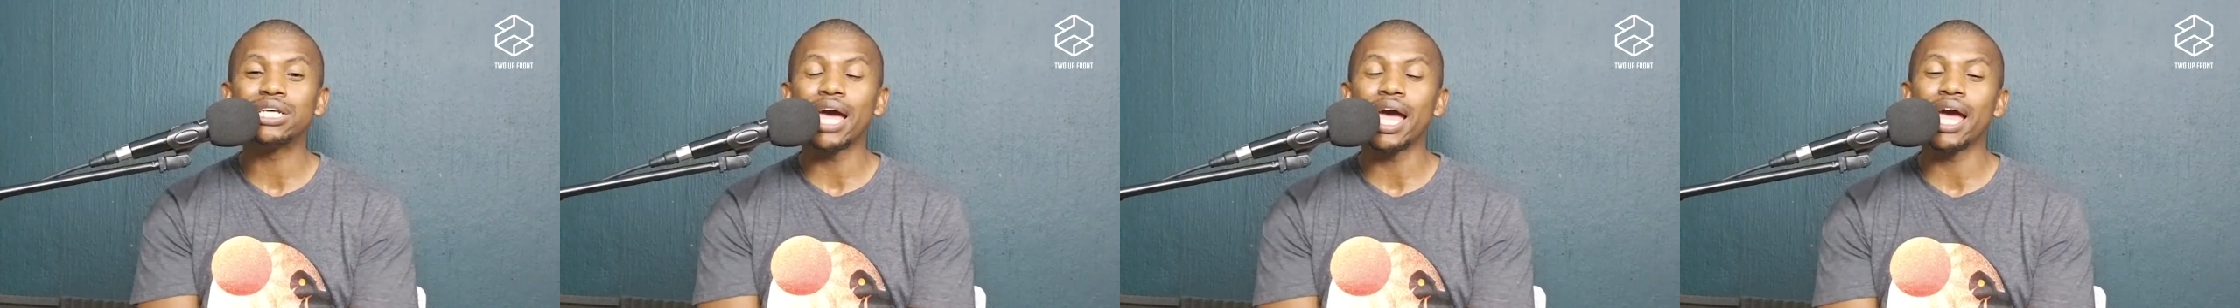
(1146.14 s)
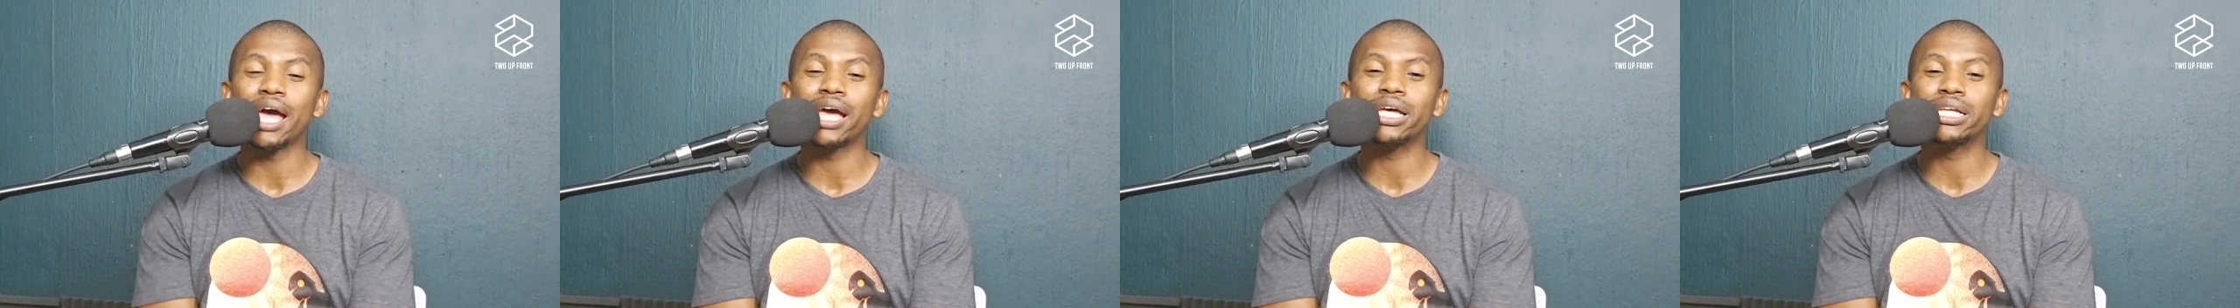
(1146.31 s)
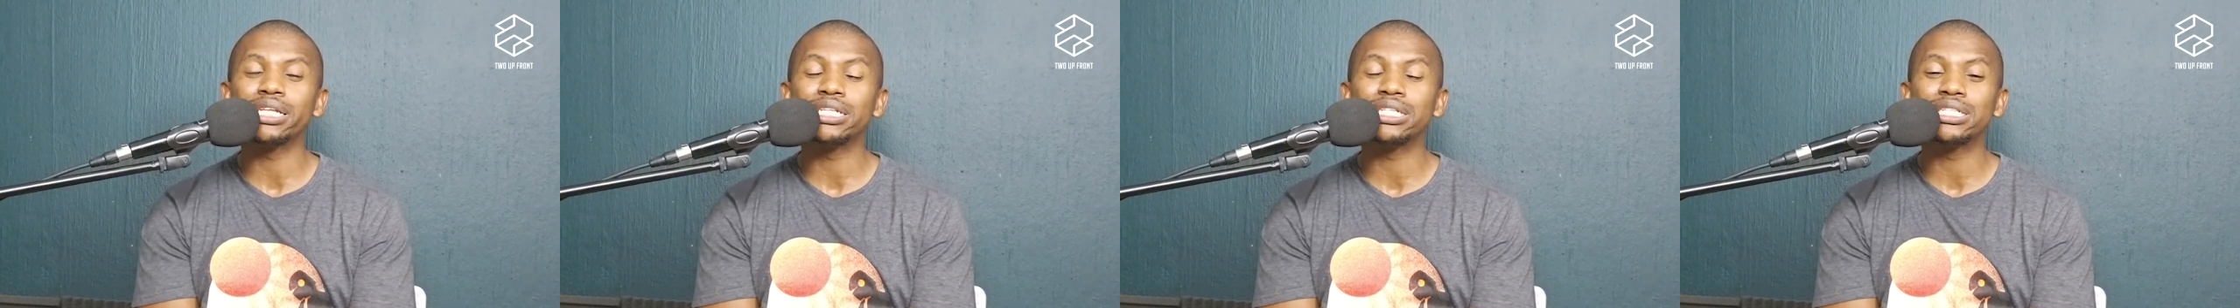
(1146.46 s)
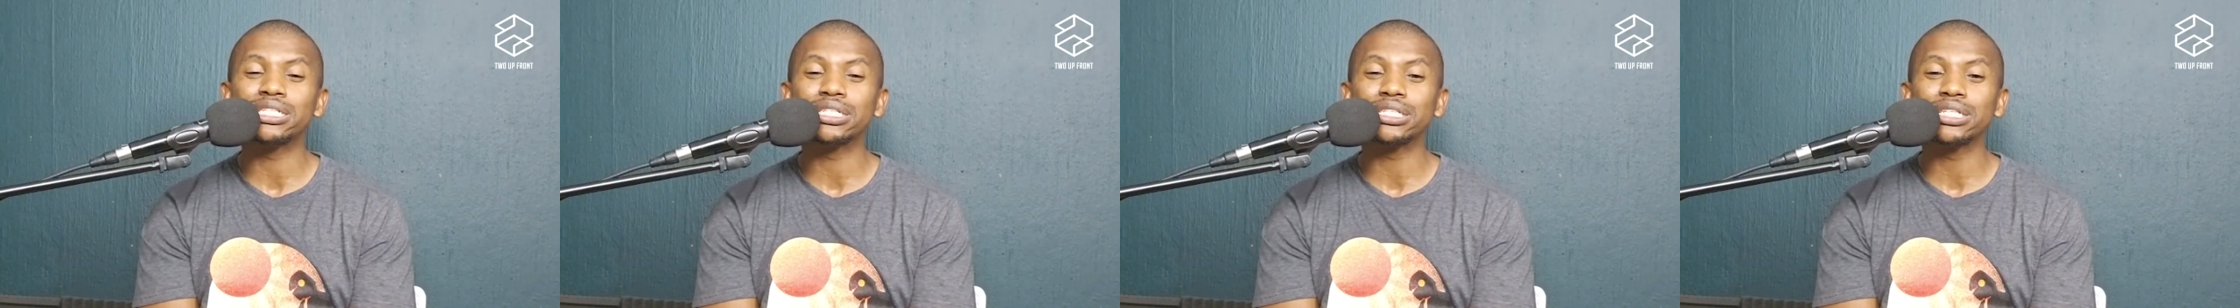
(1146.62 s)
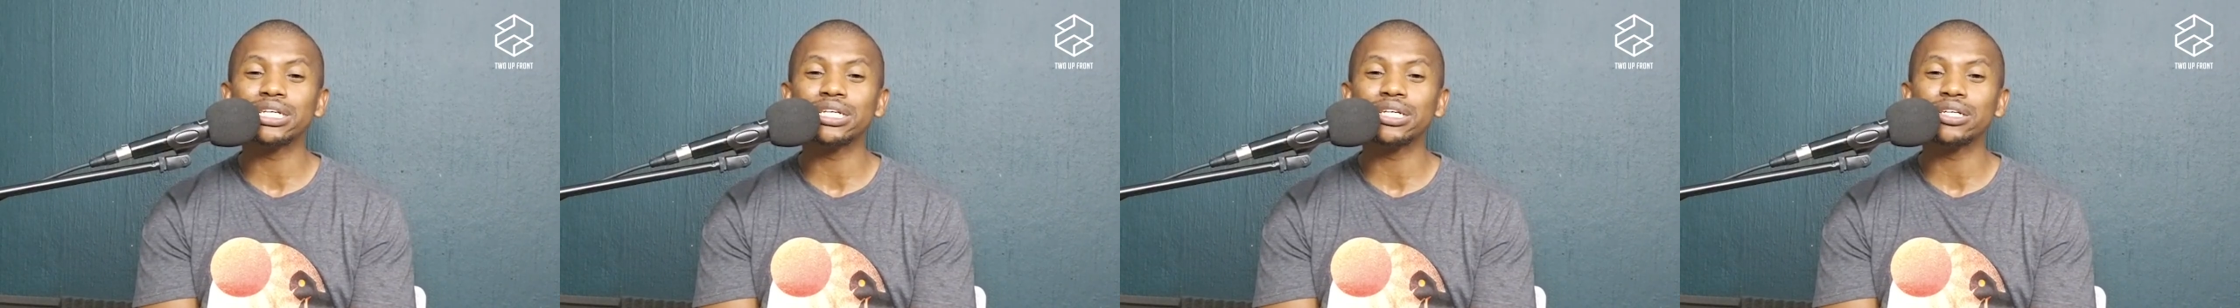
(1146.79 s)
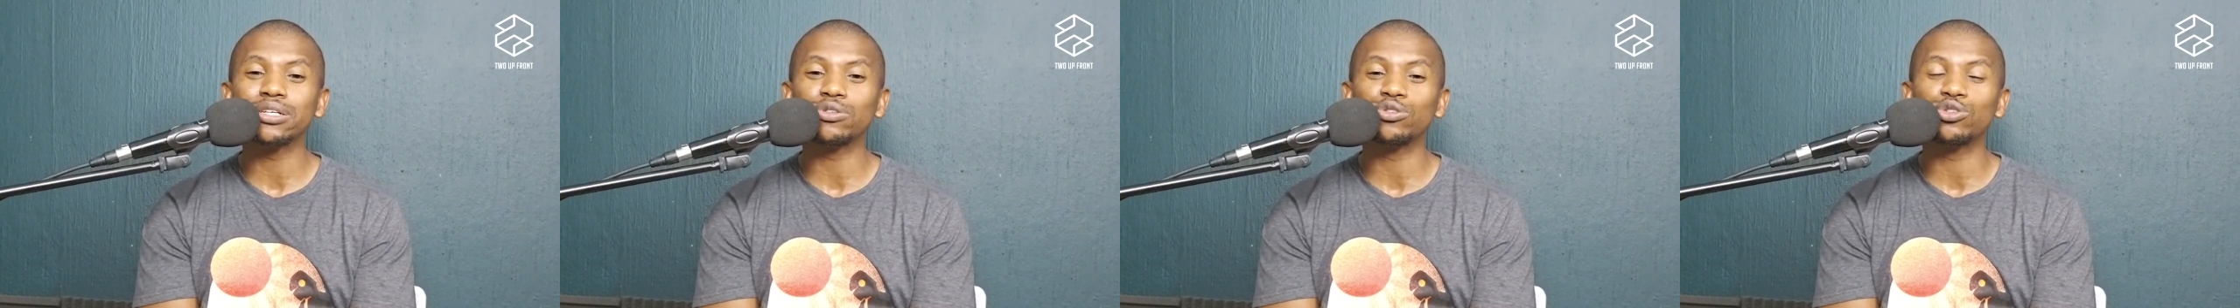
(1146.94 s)
and
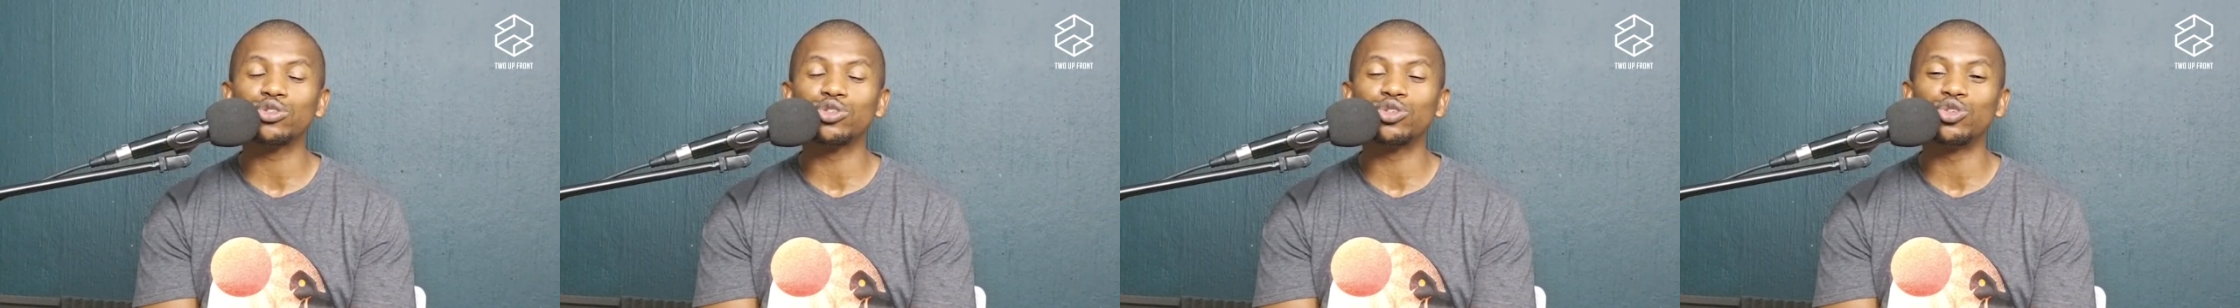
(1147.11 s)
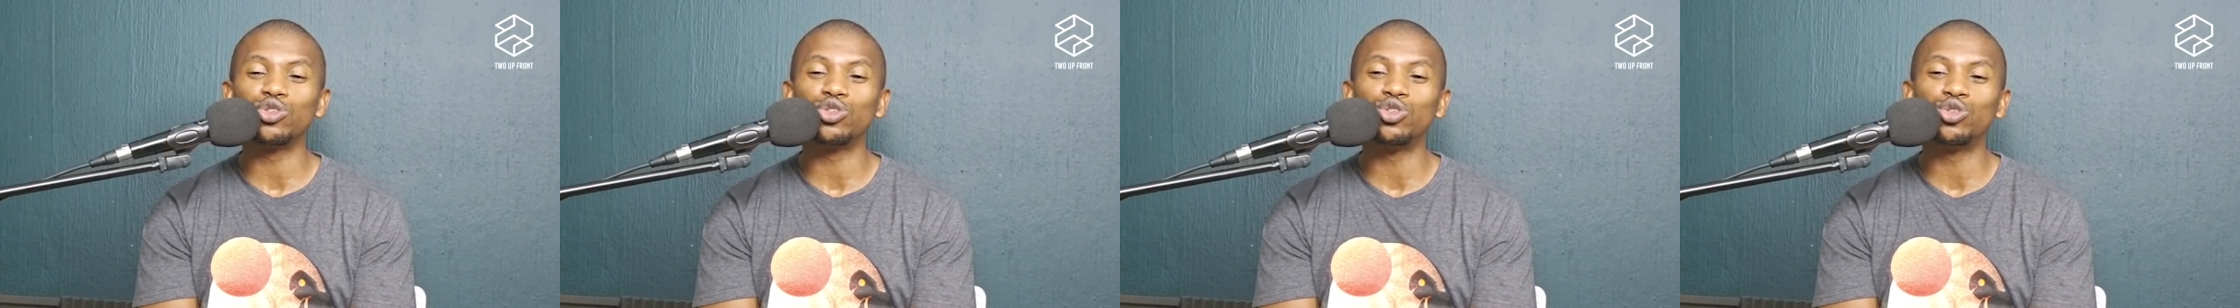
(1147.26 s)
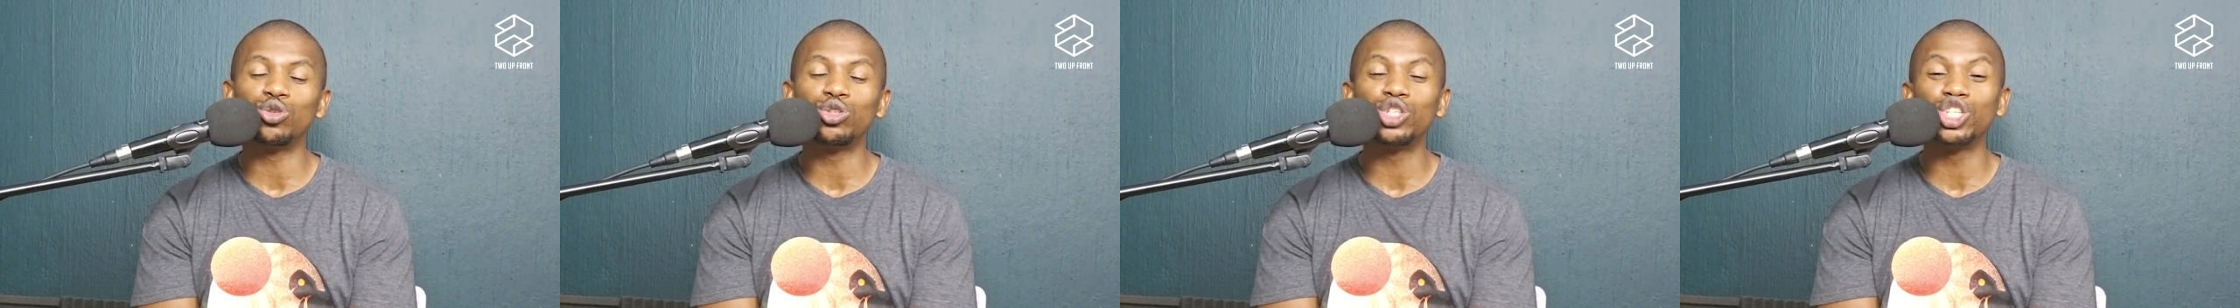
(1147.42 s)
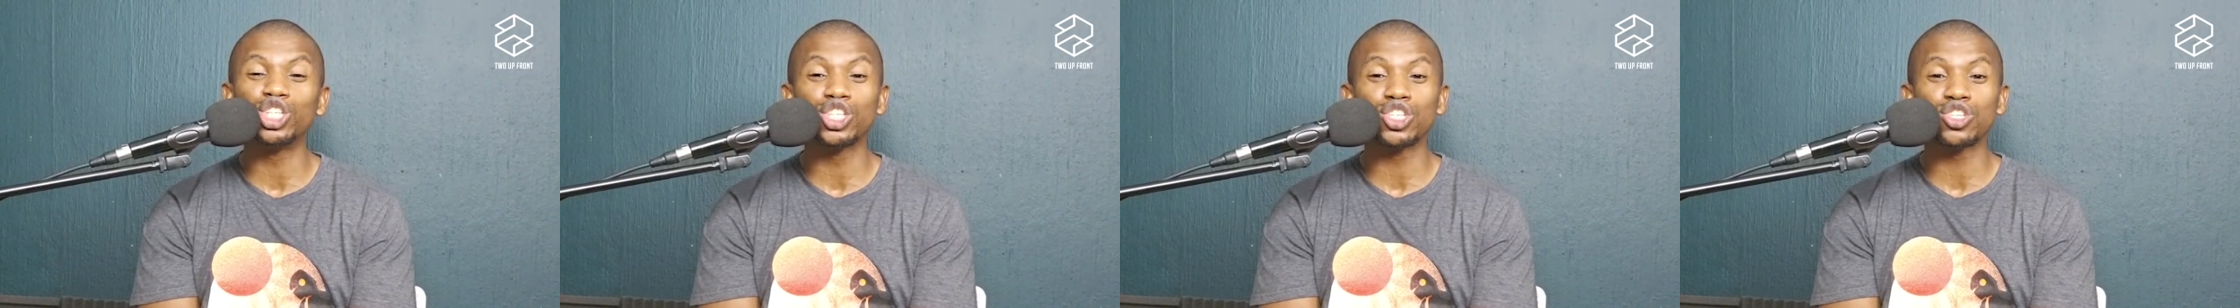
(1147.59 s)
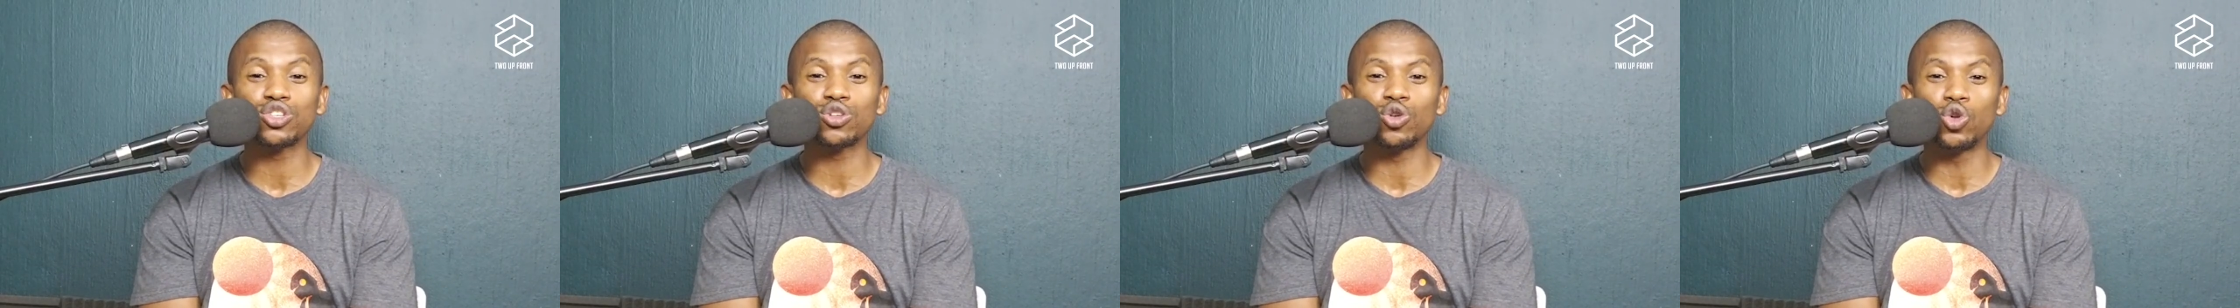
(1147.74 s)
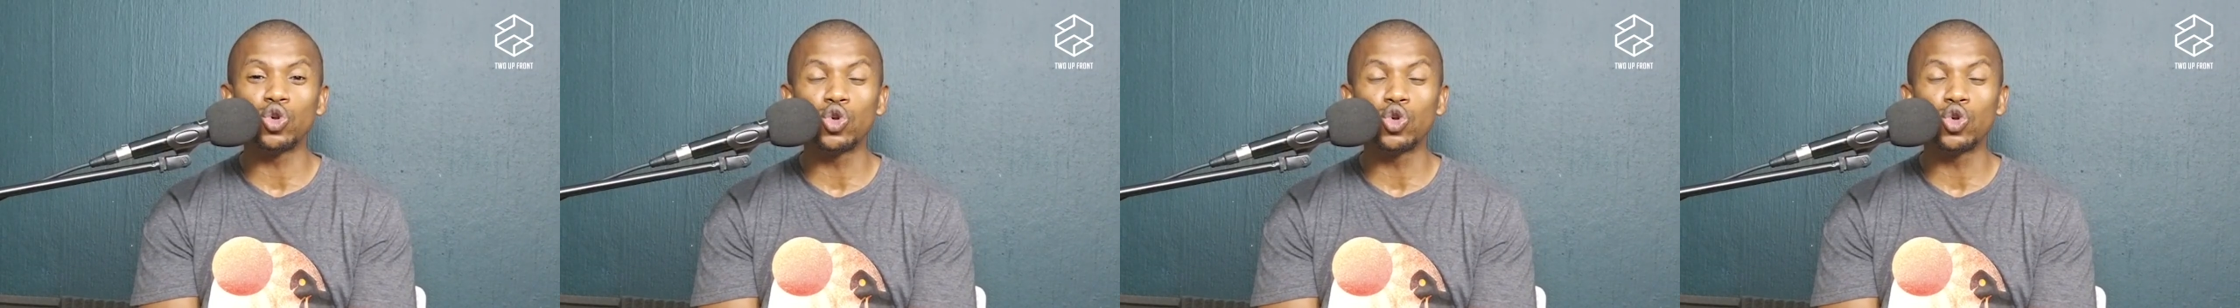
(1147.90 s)
you just